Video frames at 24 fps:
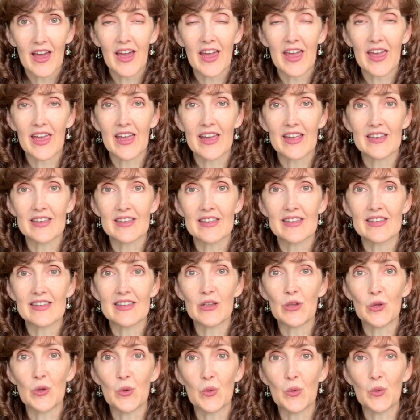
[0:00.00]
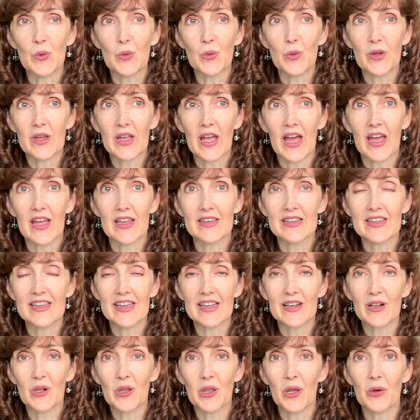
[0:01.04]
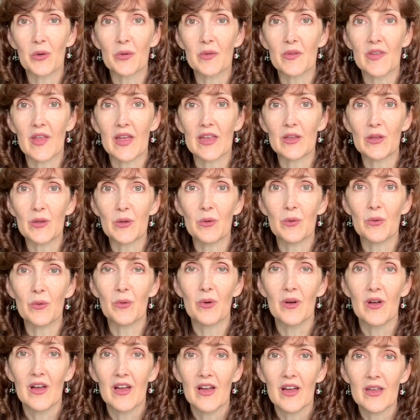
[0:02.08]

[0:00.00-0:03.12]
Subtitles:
and you can get clothes that you,